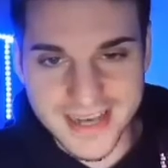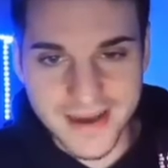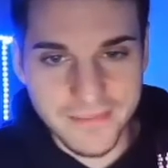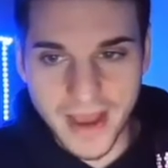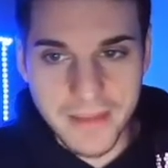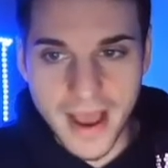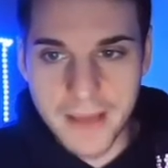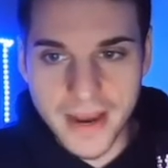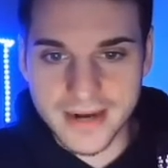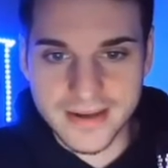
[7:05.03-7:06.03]
in time. I'm not I'm
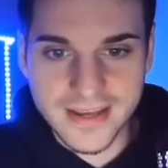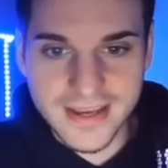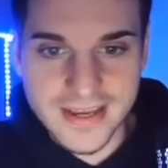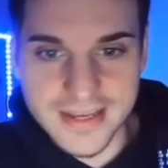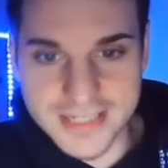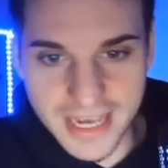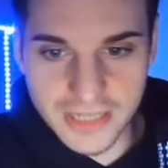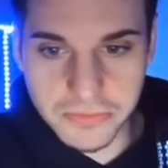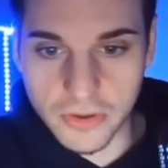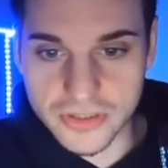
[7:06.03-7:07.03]
not gonna say any
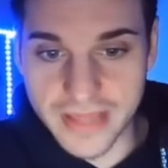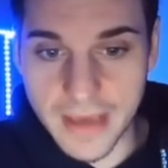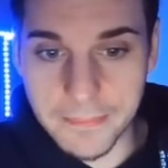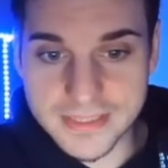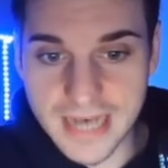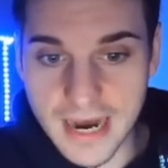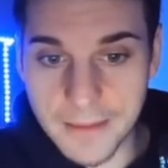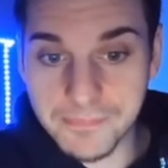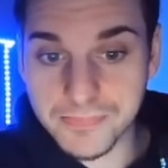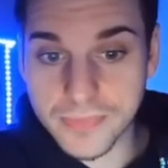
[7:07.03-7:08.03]
spoilers on that, but
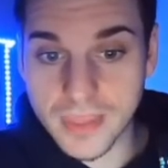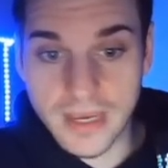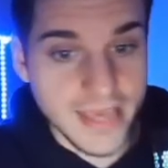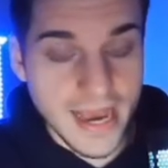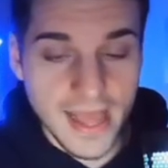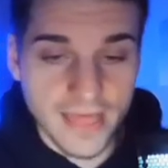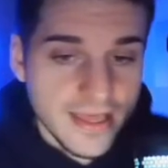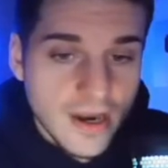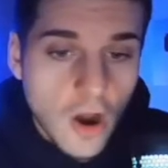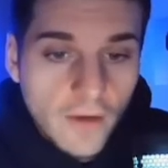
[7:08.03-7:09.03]
um, yeah. And
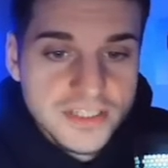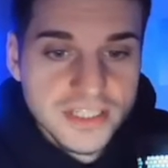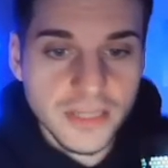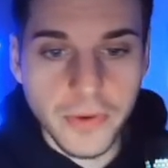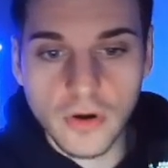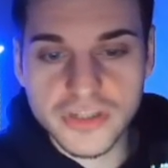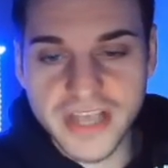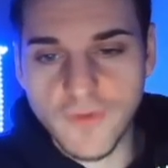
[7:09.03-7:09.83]
then obviously we also have